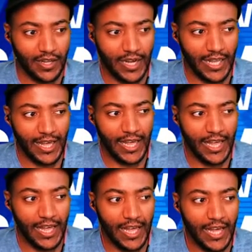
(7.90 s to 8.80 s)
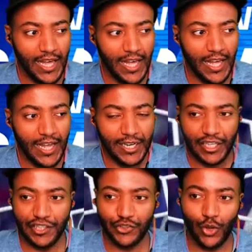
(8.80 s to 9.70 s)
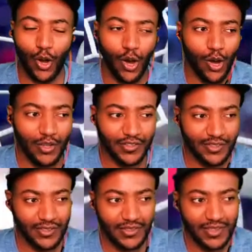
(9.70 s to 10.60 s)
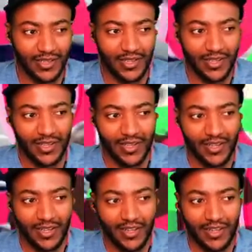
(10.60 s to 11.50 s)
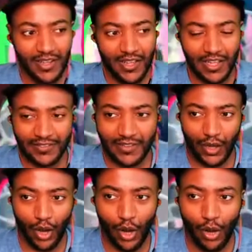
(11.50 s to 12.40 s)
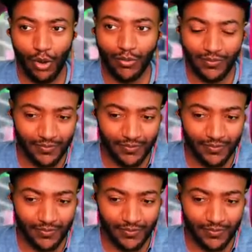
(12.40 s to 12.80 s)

Hola! he scores. That's the goal.